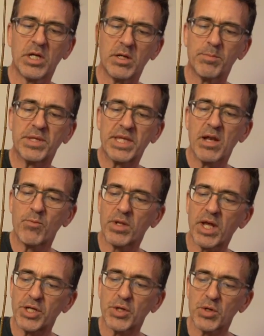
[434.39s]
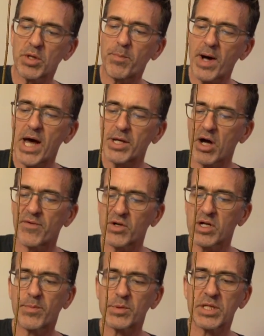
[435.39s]
But then when I turned the pond off a
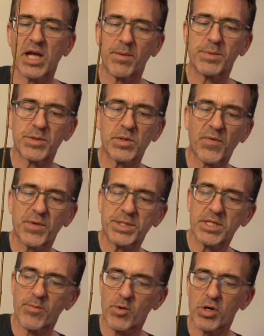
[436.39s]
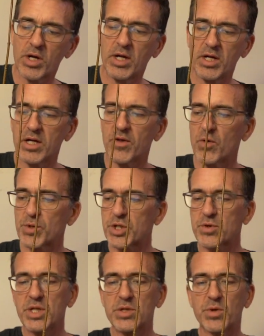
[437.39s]
couple times throughout the summer, those
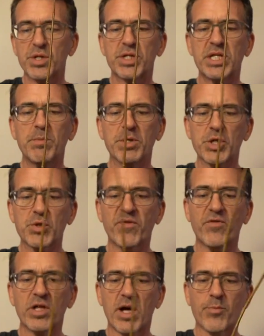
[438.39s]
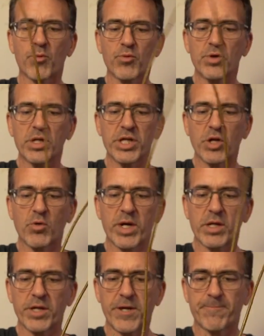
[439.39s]
trees would seem to shrivel up really
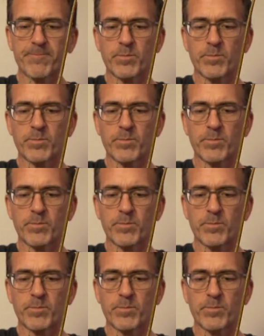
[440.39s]
quickly.